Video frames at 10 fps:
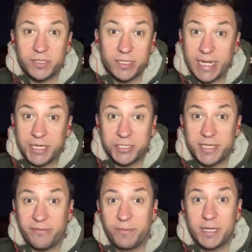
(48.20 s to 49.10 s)
the tensions
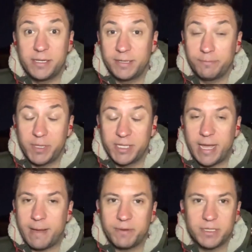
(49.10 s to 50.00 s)
have been building
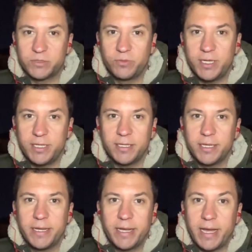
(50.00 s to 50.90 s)
up is really
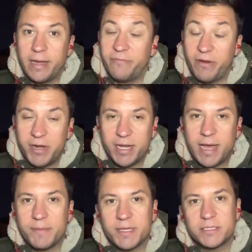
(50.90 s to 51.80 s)
very
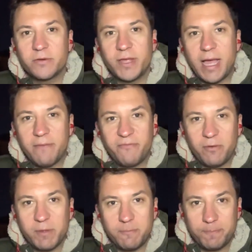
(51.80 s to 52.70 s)
alarming. So we come
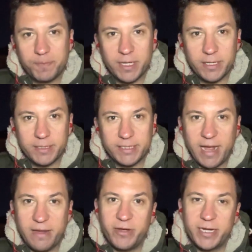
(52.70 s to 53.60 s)
from a
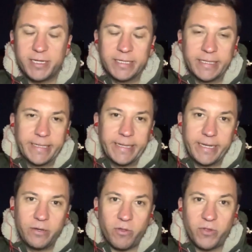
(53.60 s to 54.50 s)
time when
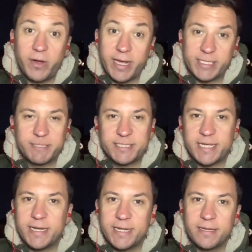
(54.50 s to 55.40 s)
North Korea has been
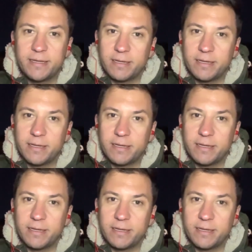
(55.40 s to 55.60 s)
sending